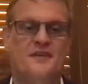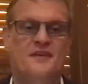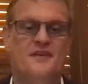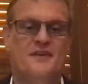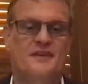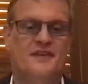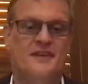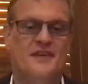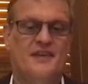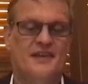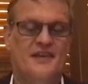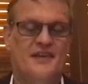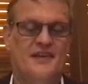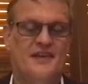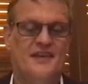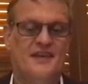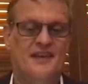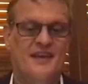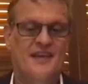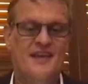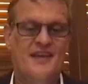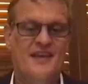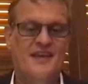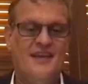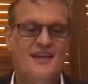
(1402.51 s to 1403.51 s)
on
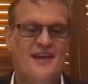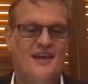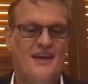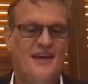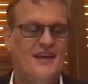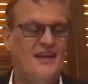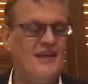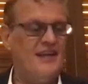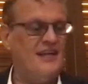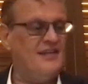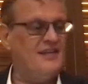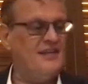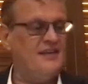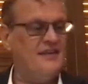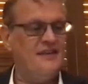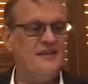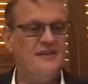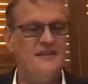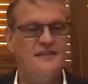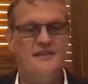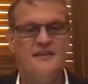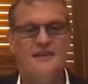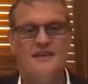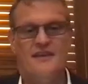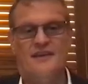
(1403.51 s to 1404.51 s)
uh, LinkedIn
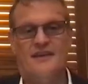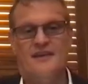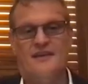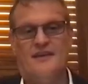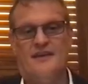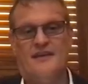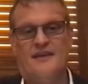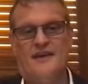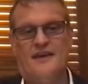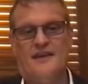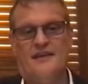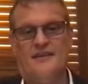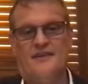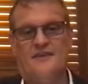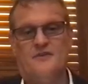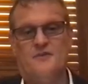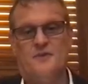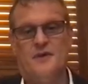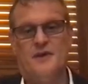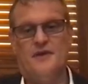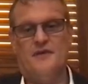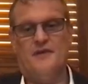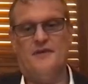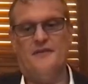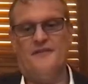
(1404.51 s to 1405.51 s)
and, uh, and
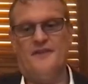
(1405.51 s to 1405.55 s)
Twitter.